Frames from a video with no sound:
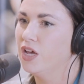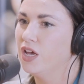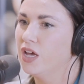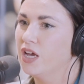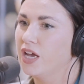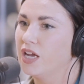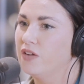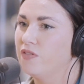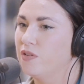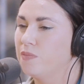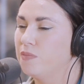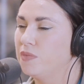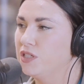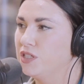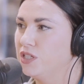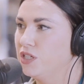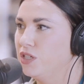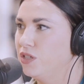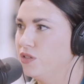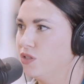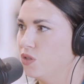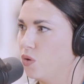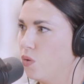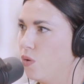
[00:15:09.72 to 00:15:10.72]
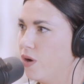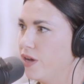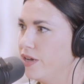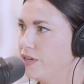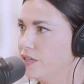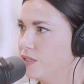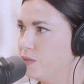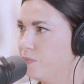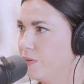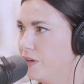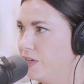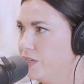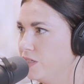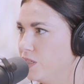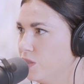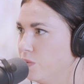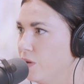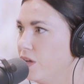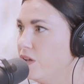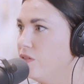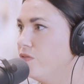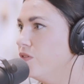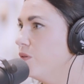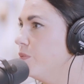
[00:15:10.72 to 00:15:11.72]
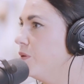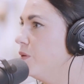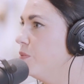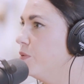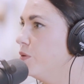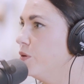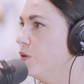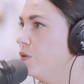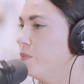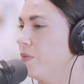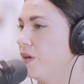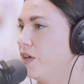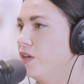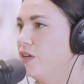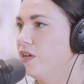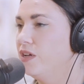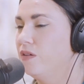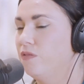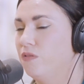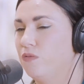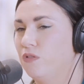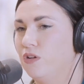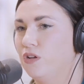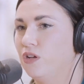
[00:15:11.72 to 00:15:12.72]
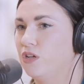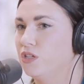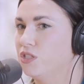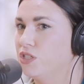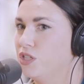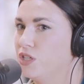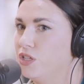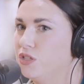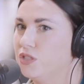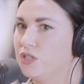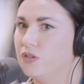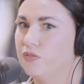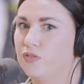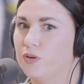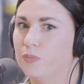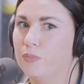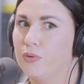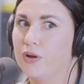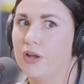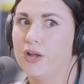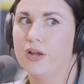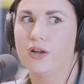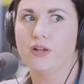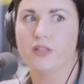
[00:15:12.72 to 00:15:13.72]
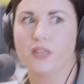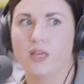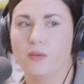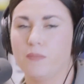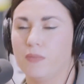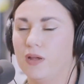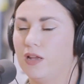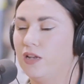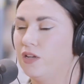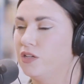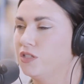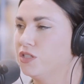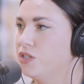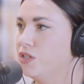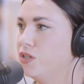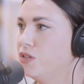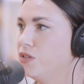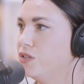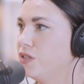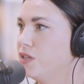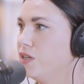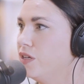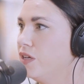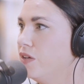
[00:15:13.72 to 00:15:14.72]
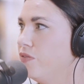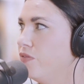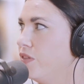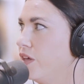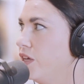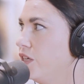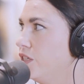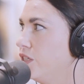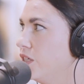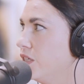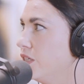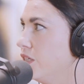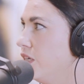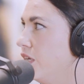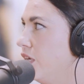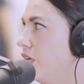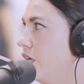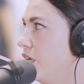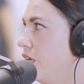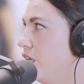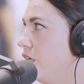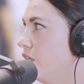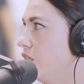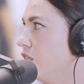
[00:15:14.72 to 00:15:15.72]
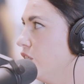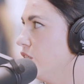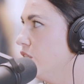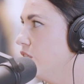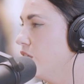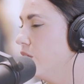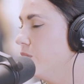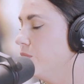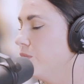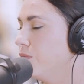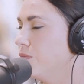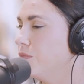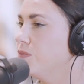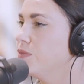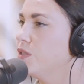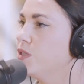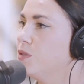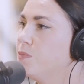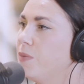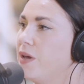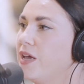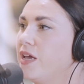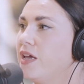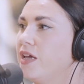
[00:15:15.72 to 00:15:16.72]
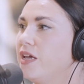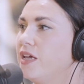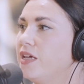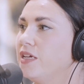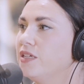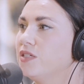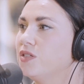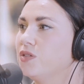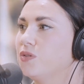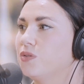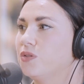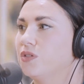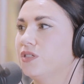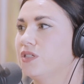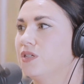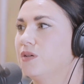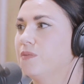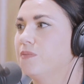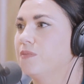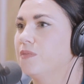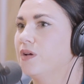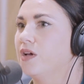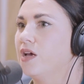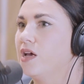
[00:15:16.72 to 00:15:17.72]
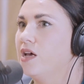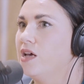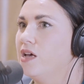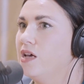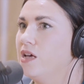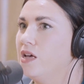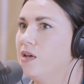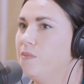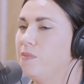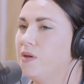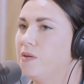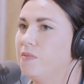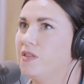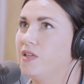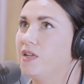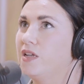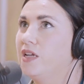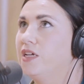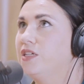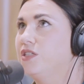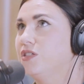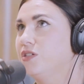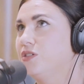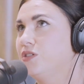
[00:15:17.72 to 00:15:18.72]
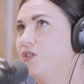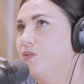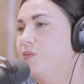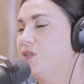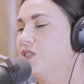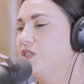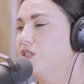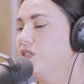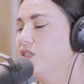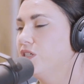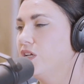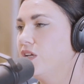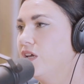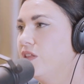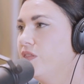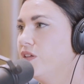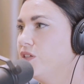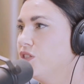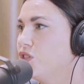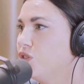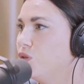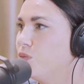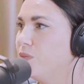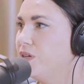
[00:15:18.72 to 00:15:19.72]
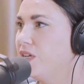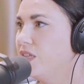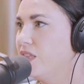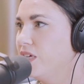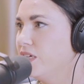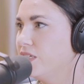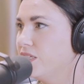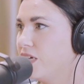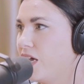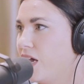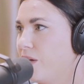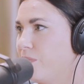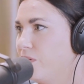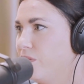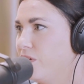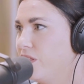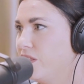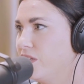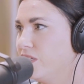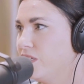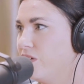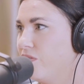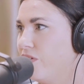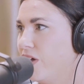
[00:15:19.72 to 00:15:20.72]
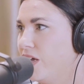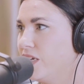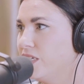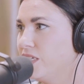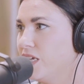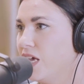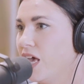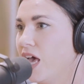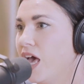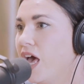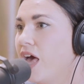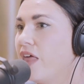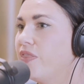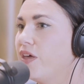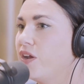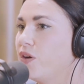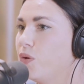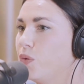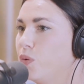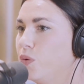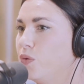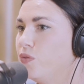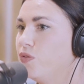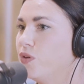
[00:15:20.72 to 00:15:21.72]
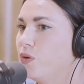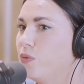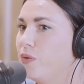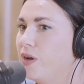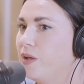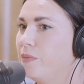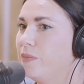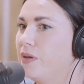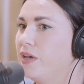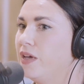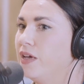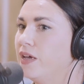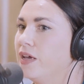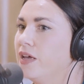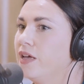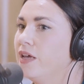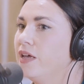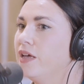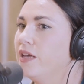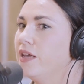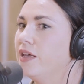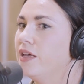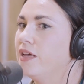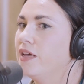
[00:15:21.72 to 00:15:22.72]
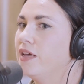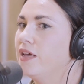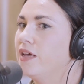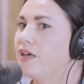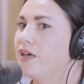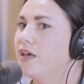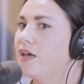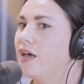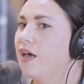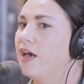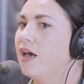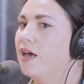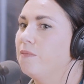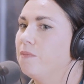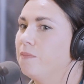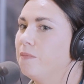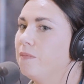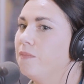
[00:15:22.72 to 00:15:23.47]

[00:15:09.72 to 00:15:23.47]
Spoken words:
kind of a multi-use quiet space as well for people who may look to use it for prayer. They may look to use it if they just need some space or some calm. Maybe the lights are too much. There's so many things that happen with this event that are overwhelming at